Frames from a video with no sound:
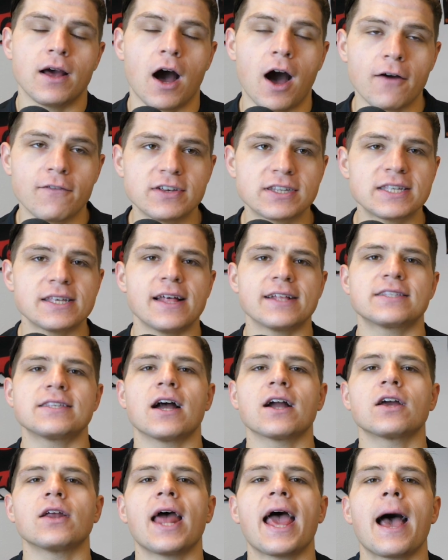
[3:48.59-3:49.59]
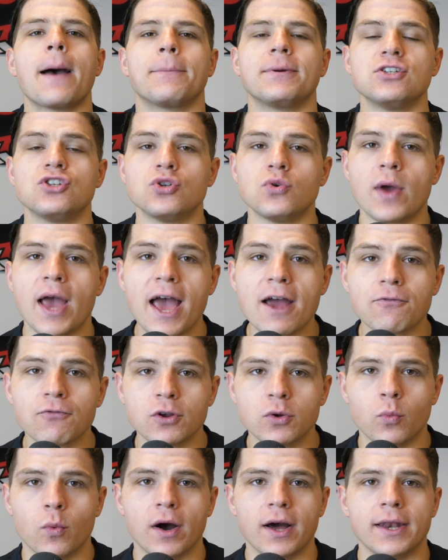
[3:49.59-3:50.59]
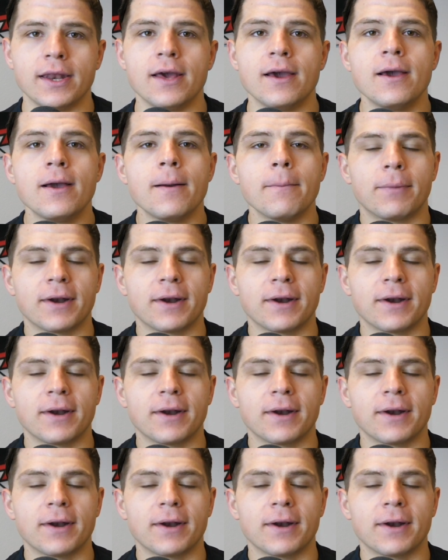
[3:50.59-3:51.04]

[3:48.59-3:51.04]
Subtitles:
Obviously, that's not going to happen to everyone,